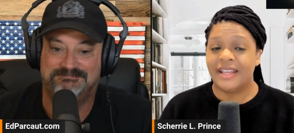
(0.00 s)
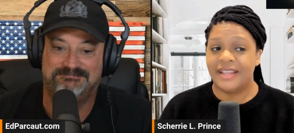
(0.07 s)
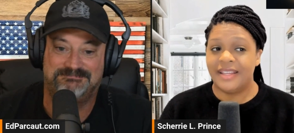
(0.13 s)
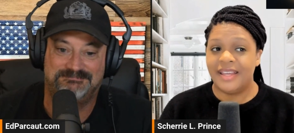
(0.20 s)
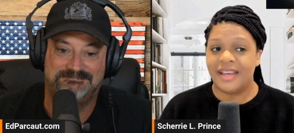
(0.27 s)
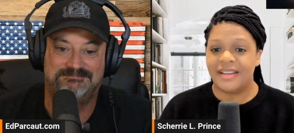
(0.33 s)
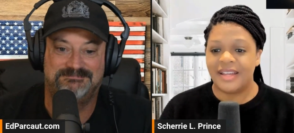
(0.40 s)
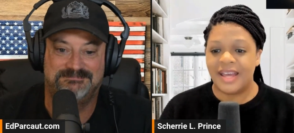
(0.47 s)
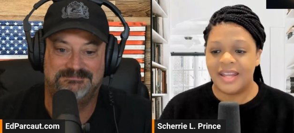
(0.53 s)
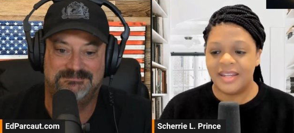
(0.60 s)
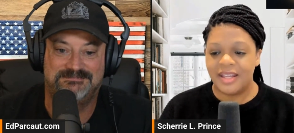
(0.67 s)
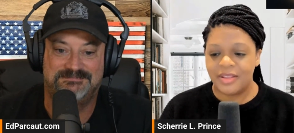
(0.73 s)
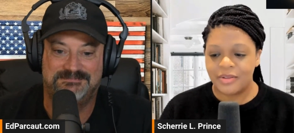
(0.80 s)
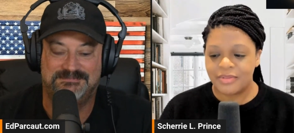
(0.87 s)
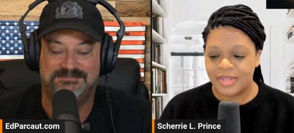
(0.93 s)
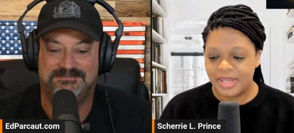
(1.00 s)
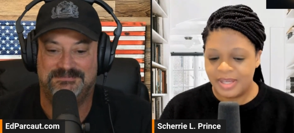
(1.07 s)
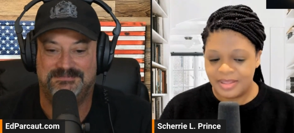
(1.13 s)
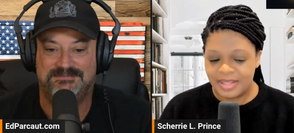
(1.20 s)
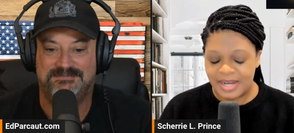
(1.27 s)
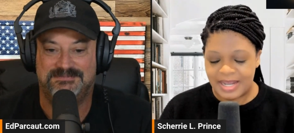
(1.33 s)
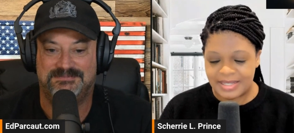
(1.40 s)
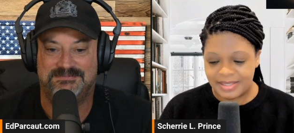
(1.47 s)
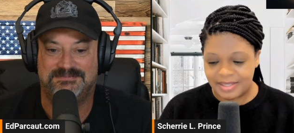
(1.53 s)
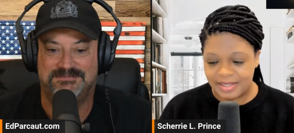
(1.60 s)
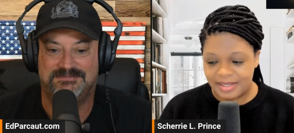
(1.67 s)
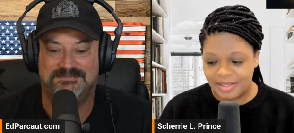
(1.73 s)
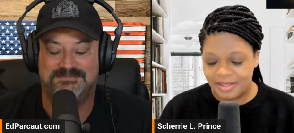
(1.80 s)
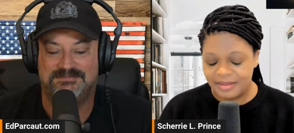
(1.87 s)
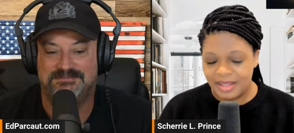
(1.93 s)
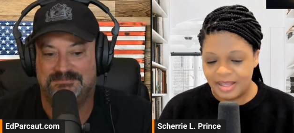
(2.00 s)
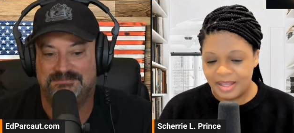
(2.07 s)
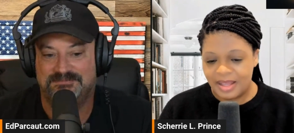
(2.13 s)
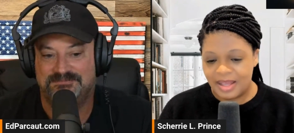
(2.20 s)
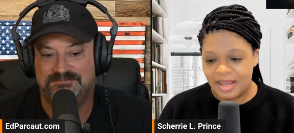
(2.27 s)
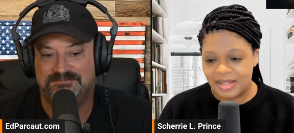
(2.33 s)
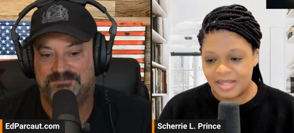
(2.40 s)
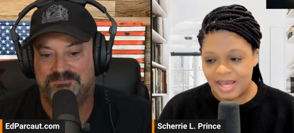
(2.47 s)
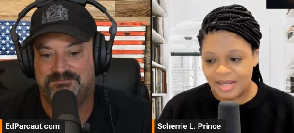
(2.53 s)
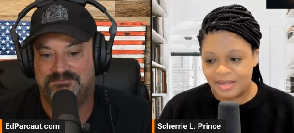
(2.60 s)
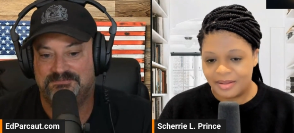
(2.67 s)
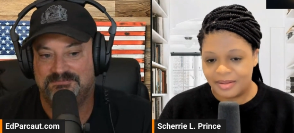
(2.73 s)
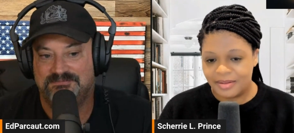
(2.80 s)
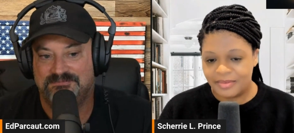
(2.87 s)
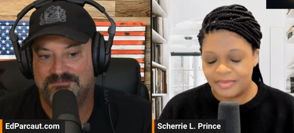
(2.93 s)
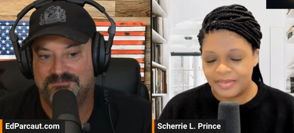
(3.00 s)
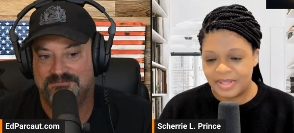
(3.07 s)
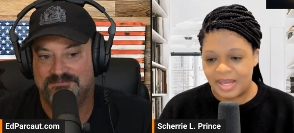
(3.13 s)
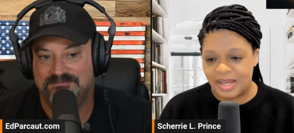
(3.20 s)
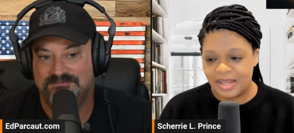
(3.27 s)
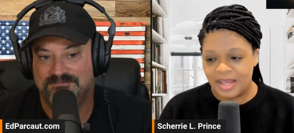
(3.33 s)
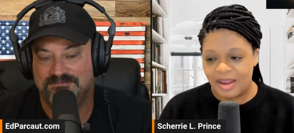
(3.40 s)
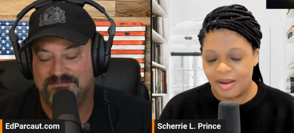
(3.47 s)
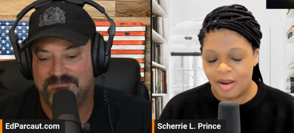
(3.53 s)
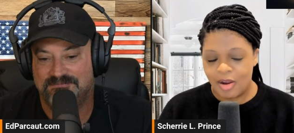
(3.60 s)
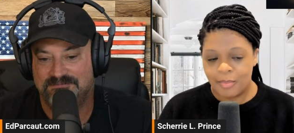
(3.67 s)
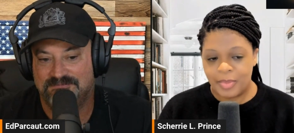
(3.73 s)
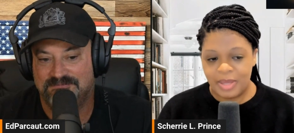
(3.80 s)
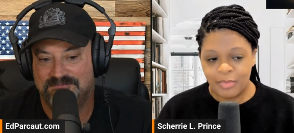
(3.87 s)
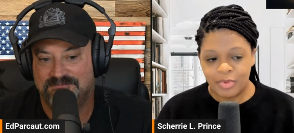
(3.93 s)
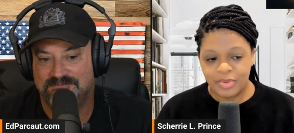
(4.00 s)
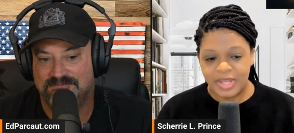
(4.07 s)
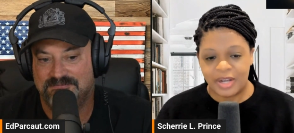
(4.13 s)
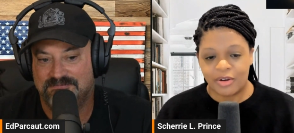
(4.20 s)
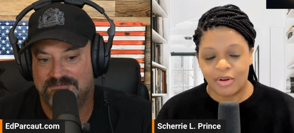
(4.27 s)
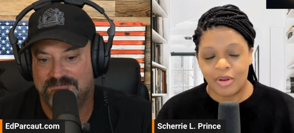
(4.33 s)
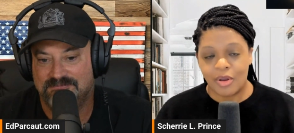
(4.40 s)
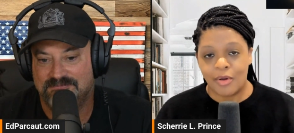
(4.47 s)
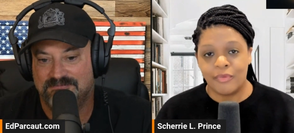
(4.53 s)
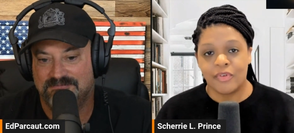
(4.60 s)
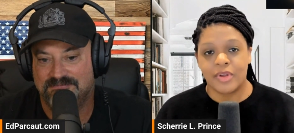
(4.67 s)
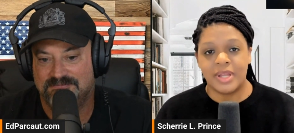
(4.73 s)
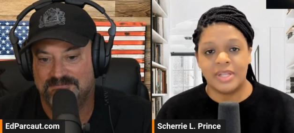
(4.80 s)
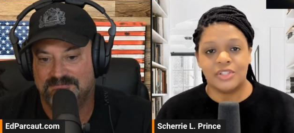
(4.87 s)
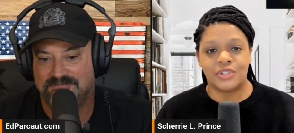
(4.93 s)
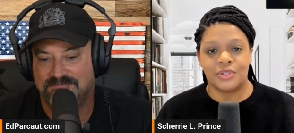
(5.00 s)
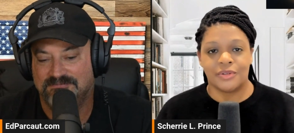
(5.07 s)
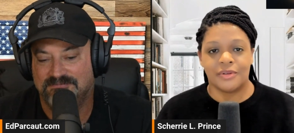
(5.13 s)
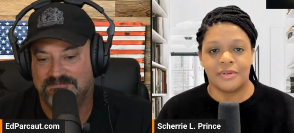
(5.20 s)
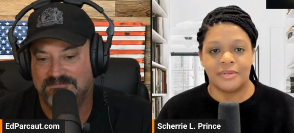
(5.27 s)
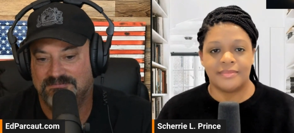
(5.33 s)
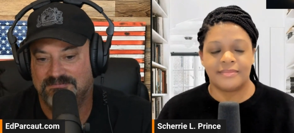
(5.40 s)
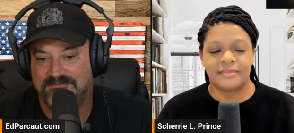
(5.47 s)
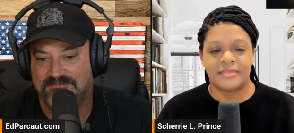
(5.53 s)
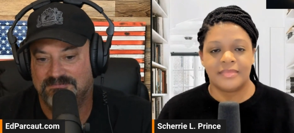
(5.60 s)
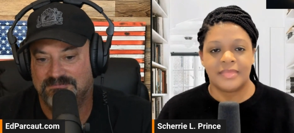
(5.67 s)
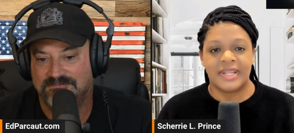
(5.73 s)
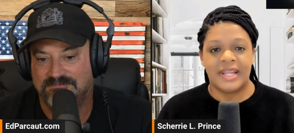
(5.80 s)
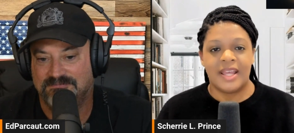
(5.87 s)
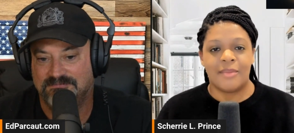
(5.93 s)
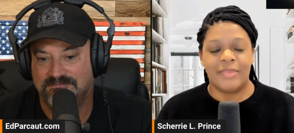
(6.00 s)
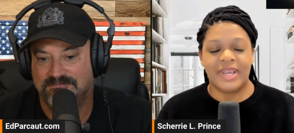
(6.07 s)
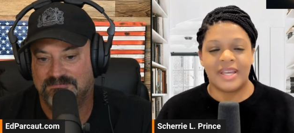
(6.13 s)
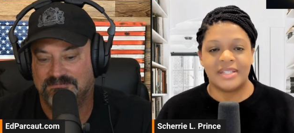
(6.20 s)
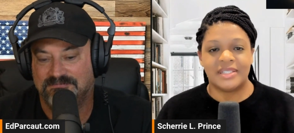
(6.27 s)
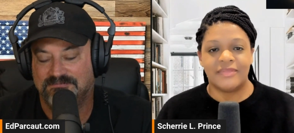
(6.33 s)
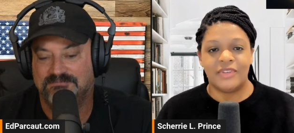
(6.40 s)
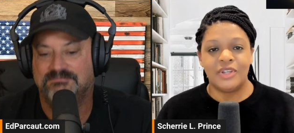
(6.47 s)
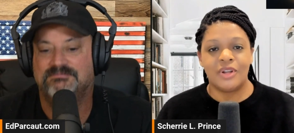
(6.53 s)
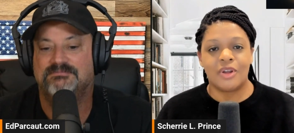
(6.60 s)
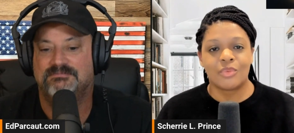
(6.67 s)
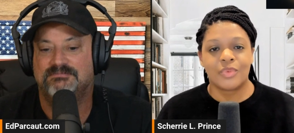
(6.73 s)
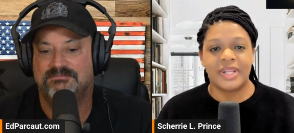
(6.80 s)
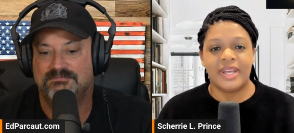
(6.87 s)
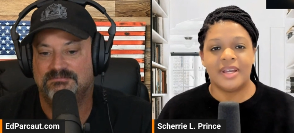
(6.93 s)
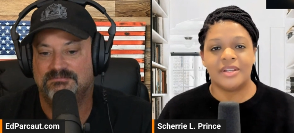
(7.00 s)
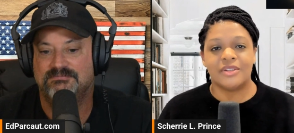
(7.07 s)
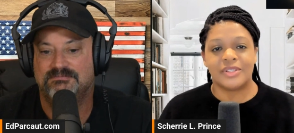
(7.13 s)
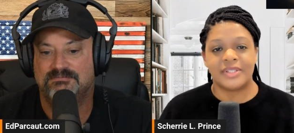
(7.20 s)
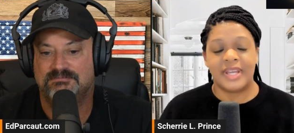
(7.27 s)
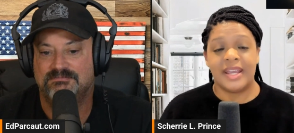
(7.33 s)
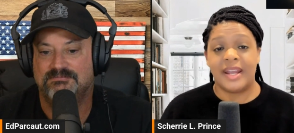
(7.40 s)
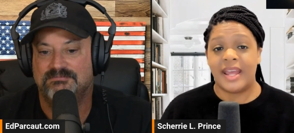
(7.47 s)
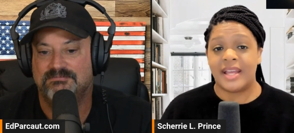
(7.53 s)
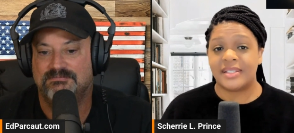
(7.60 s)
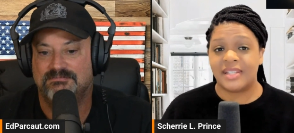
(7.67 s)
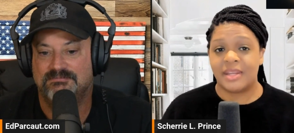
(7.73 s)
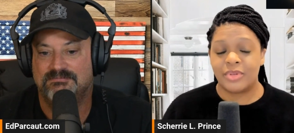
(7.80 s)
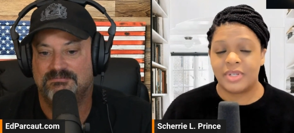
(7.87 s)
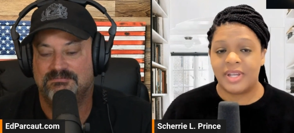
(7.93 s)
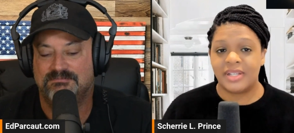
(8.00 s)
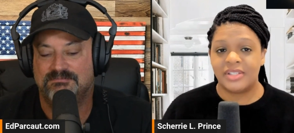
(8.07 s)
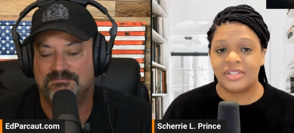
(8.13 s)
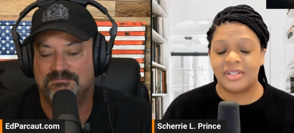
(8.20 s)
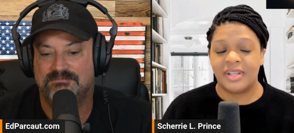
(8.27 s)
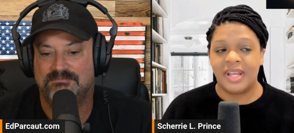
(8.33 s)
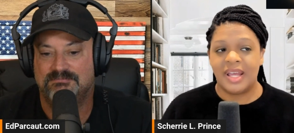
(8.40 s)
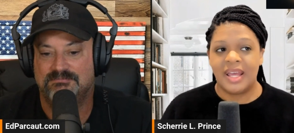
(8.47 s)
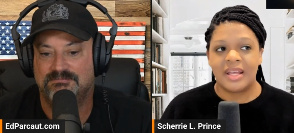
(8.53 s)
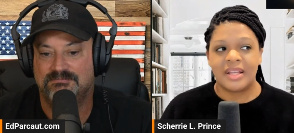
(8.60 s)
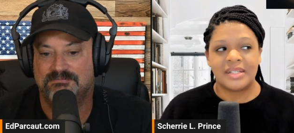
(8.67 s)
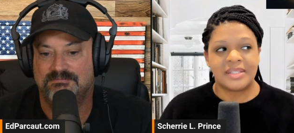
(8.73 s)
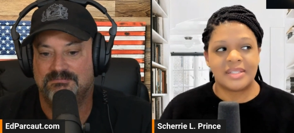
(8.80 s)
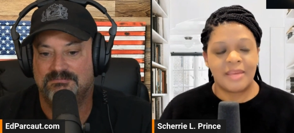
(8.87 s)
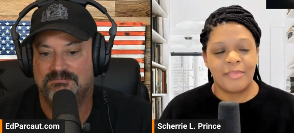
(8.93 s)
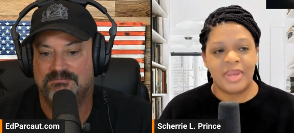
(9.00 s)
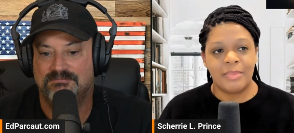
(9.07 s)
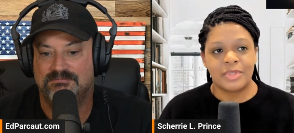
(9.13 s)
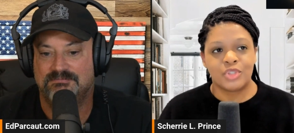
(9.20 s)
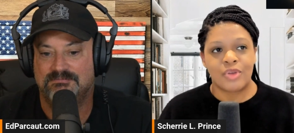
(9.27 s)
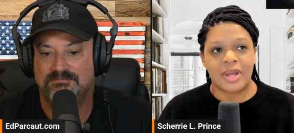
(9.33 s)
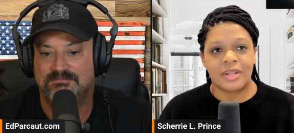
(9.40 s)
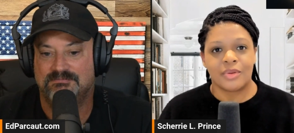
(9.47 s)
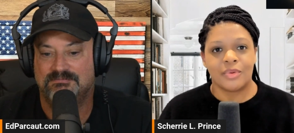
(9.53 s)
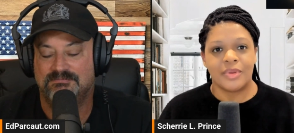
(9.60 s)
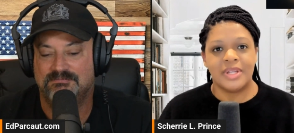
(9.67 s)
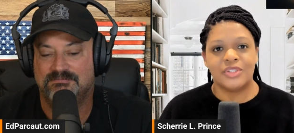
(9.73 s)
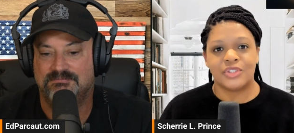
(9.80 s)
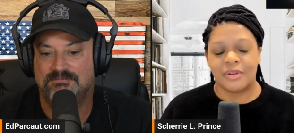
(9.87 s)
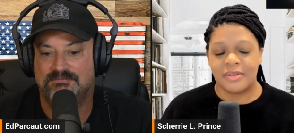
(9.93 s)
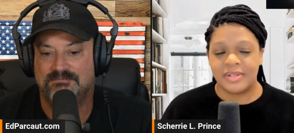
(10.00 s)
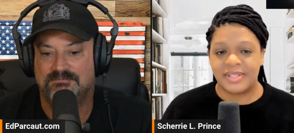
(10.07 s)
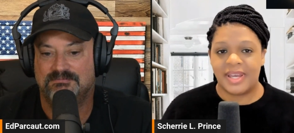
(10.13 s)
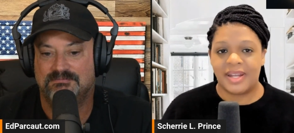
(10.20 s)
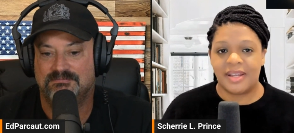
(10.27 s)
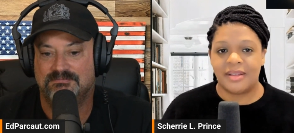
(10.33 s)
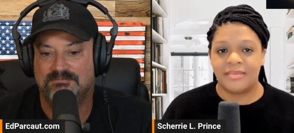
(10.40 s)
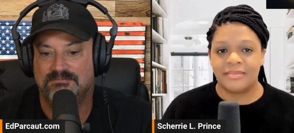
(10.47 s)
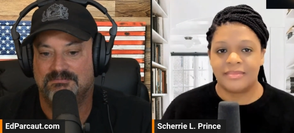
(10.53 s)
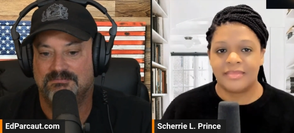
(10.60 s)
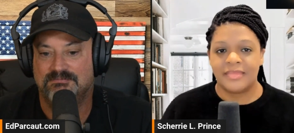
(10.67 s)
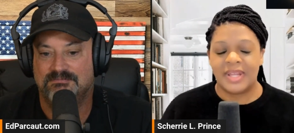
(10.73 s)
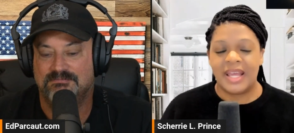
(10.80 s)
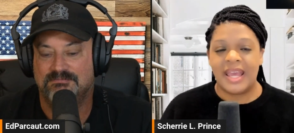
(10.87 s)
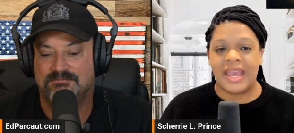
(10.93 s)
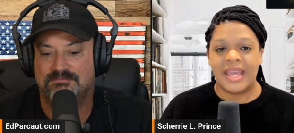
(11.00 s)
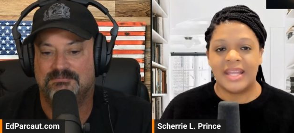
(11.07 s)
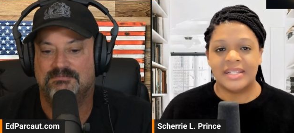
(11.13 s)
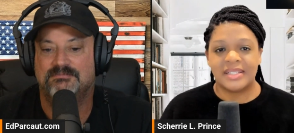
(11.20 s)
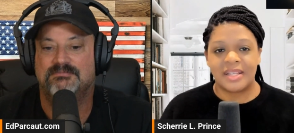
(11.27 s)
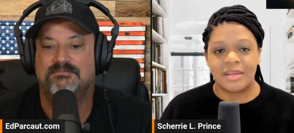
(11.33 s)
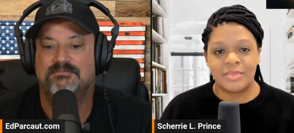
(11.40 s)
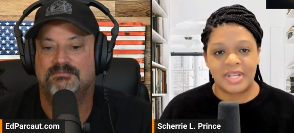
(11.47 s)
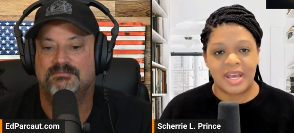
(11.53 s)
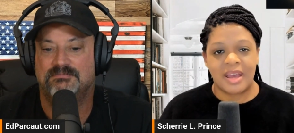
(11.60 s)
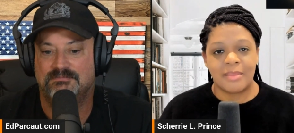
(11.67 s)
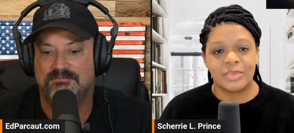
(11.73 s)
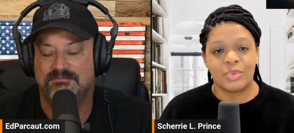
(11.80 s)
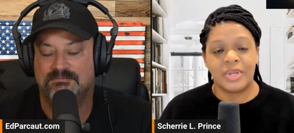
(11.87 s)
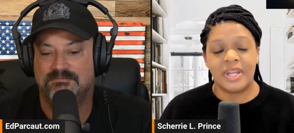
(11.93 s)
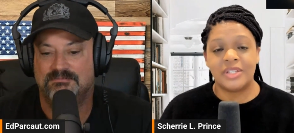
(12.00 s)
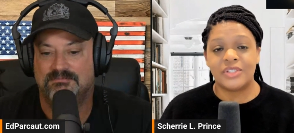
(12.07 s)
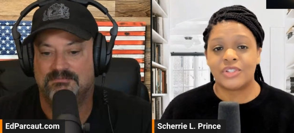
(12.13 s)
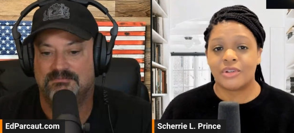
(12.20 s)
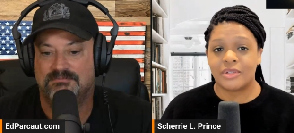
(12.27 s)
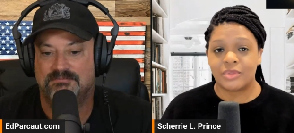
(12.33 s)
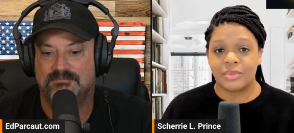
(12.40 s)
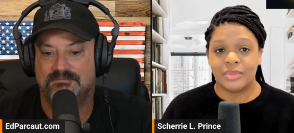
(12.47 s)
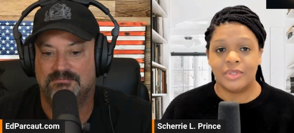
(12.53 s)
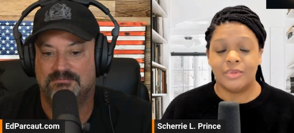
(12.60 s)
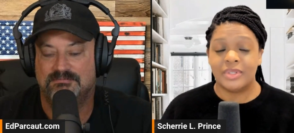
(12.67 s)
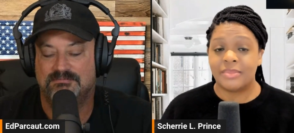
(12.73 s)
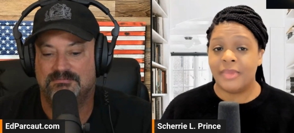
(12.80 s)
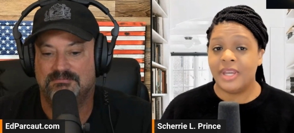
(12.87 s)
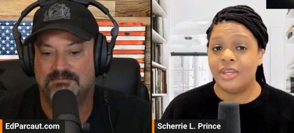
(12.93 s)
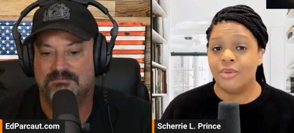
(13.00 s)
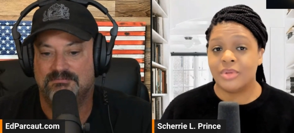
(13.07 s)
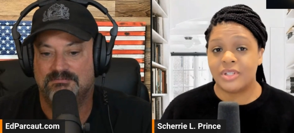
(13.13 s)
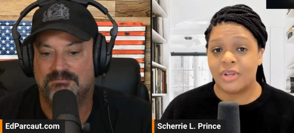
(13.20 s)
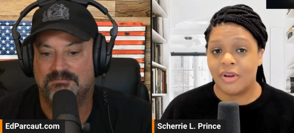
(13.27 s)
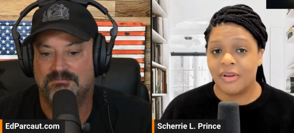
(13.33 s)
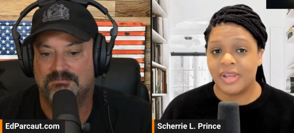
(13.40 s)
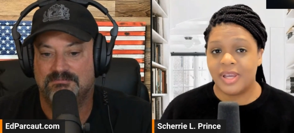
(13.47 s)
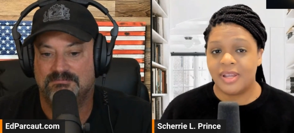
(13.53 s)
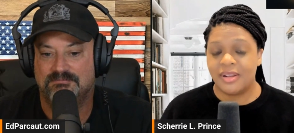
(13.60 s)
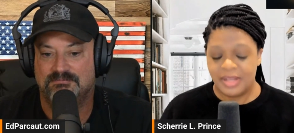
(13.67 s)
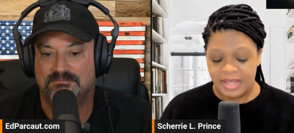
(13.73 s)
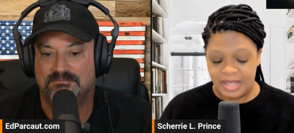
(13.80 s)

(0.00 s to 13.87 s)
Speaker 1: Yeah. Another thing that I see a lot of are people that are overinsured, because if you don't really understand asset protection, some people try to throw insurance at it. And sometimes what insurance will do is make you a target.